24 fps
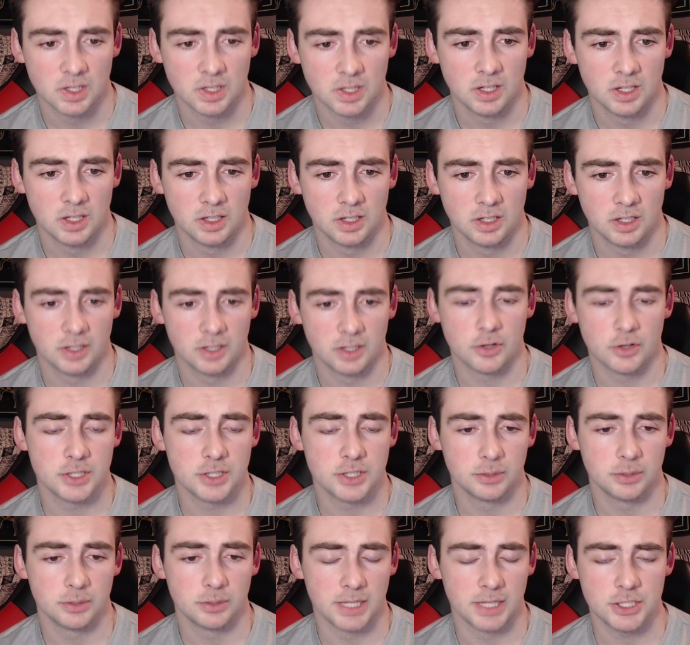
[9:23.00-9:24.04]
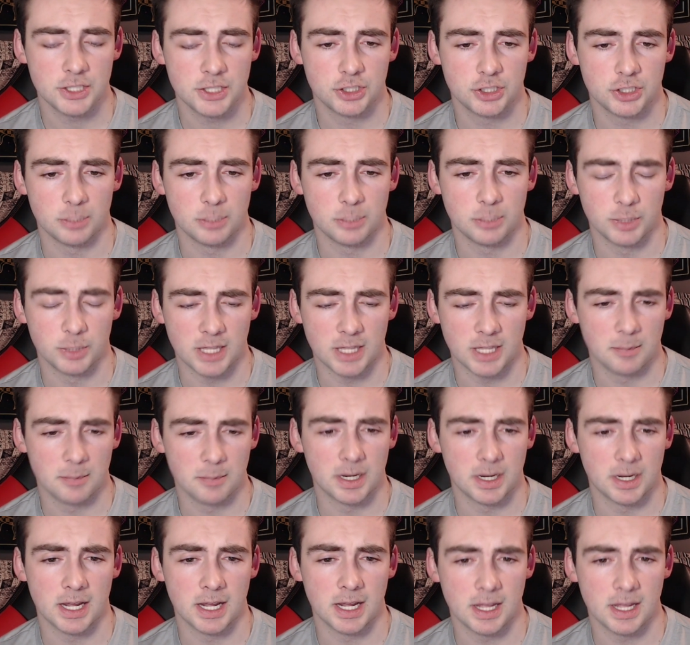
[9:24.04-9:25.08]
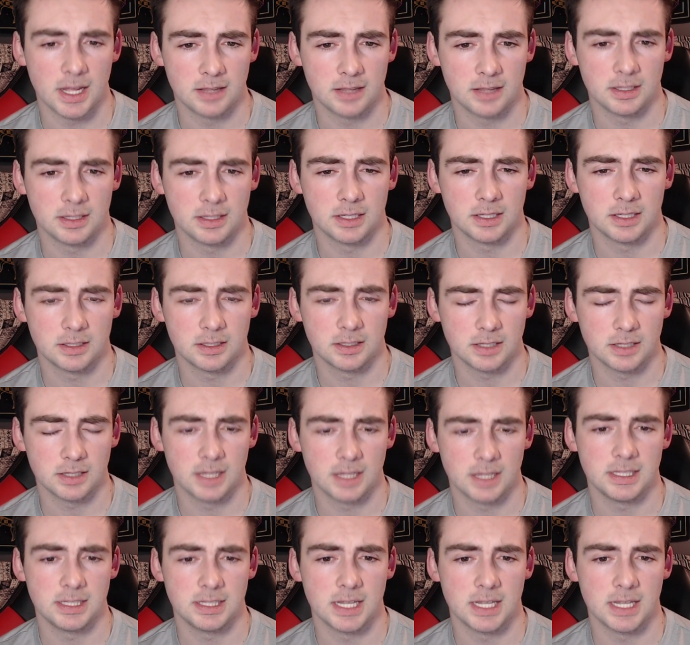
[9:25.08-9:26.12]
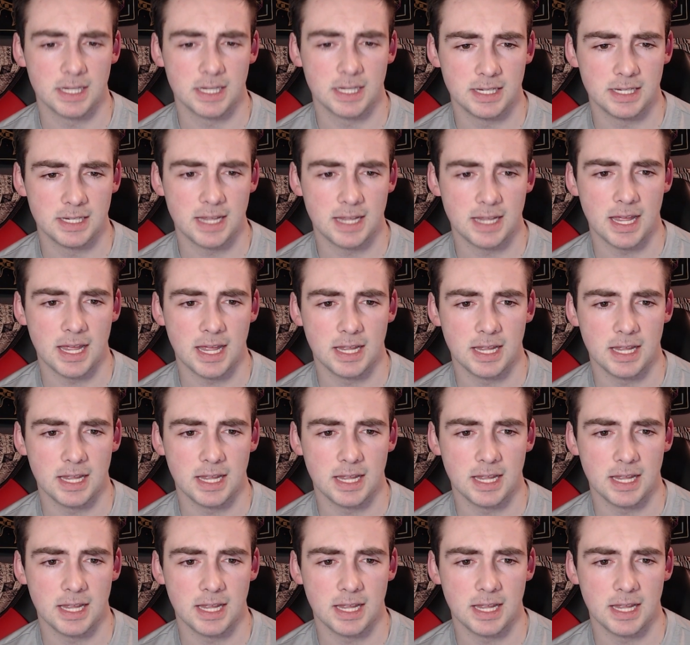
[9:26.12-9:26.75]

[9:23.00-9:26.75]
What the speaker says: increase your relationship with them. But I think at the end of the day,